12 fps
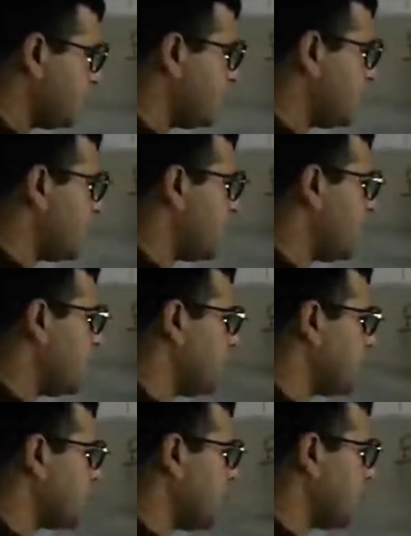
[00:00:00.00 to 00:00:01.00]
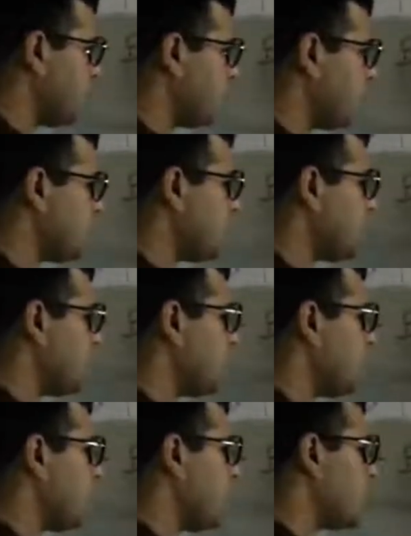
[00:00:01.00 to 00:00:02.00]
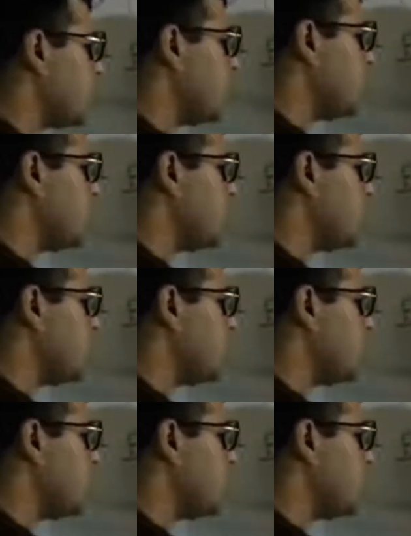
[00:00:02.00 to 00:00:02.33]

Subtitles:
It is having what? Formyl